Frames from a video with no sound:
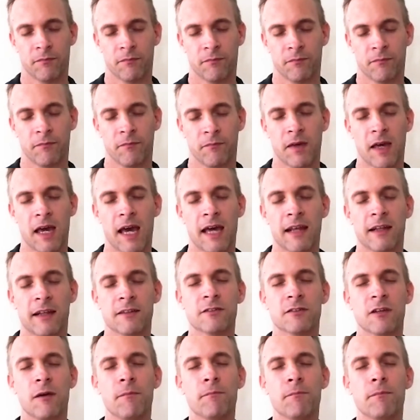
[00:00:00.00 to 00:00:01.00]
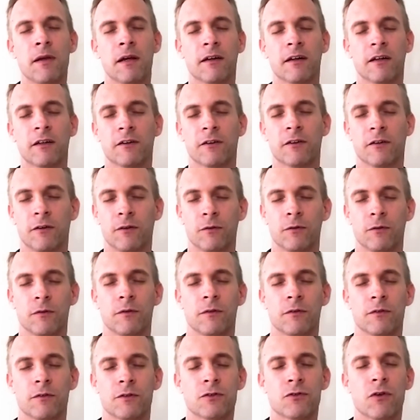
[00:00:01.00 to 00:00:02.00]
And it's some miracle
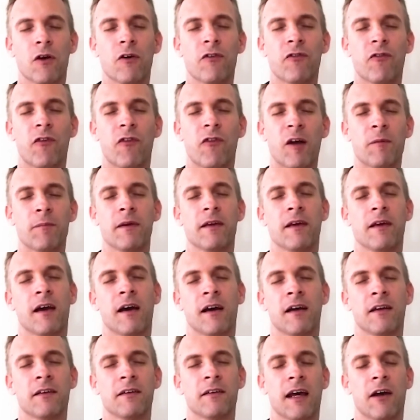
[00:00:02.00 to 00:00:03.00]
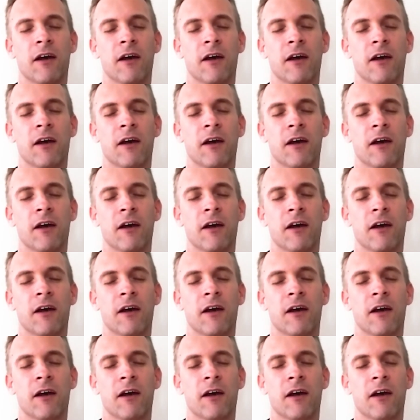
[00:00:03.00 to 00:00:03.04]
so far beyond our